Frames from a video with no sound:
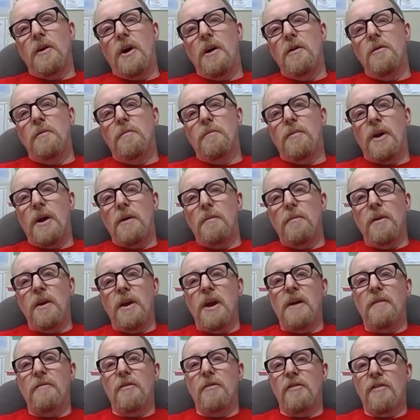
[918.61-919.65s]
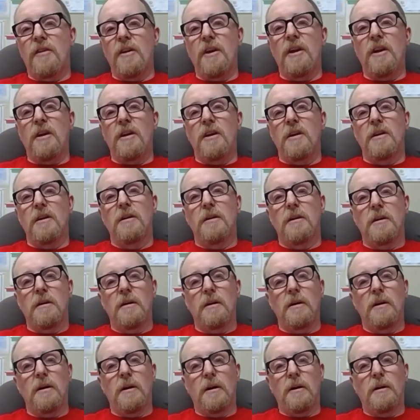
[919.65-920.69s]
I would probably have to say,
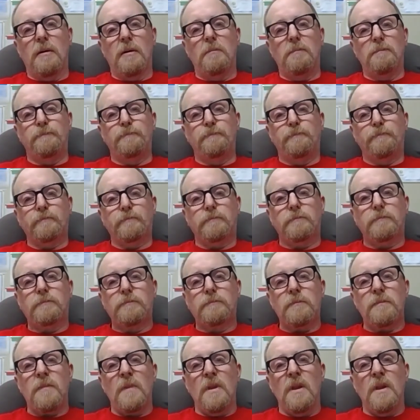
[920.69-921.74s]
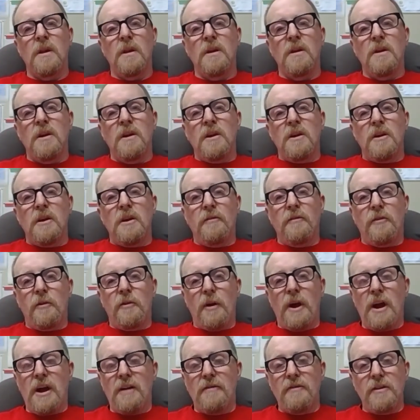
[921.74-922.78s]
um, if you
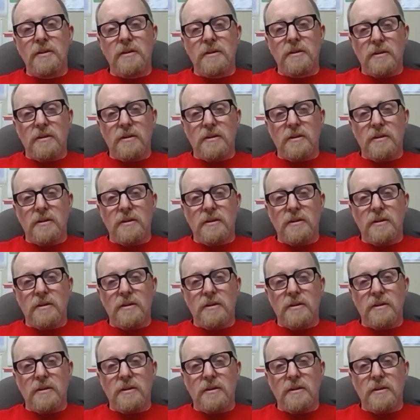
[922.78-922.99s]
haven't